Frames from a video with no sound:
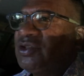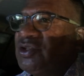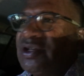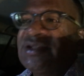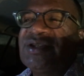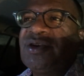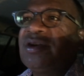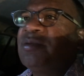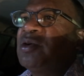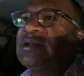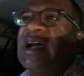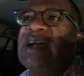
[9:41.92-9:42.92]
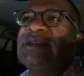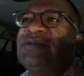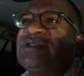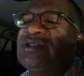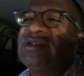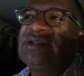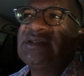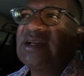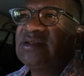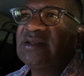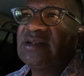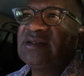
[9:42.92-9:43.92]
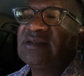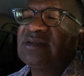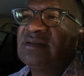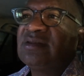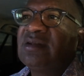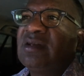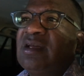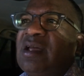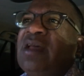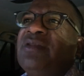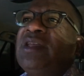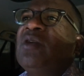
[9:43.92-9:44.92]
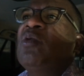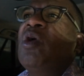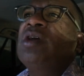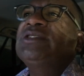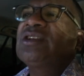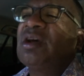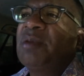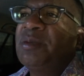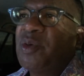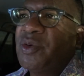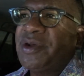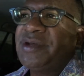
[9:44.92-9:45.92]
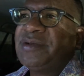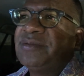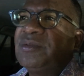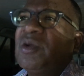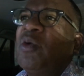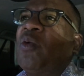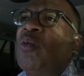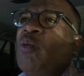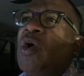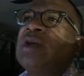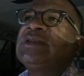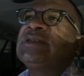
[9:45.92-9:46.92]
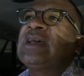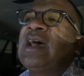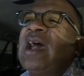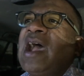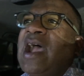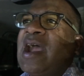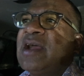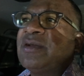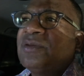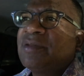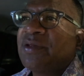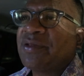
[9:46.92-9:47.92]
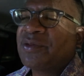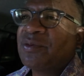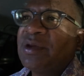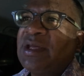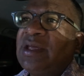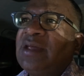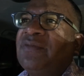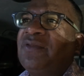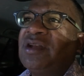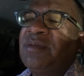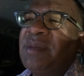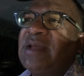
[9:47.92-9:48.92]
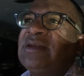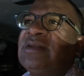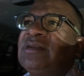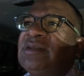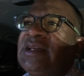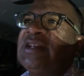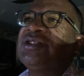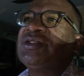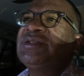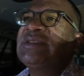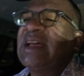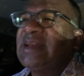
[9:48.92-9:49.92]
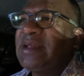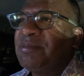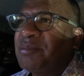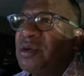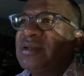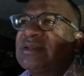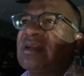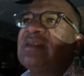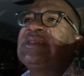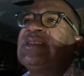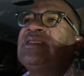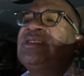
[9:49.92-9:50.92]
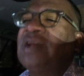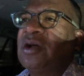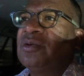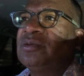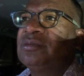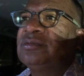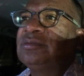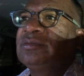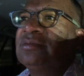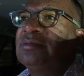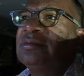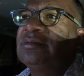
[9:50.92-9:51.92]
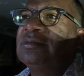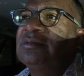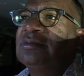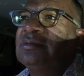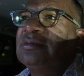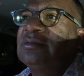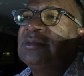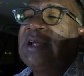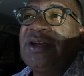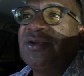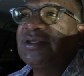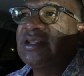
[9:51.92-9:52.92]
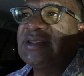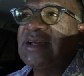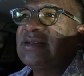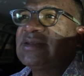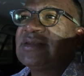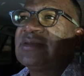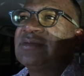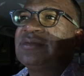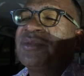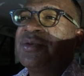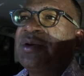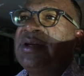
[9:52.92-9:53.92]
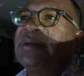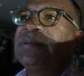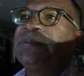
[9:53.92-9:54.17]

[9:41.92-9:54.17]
just heard about artificial intelligence. They want to come on board. What are the three fundamental issues that they must consider now? Can you suggest three?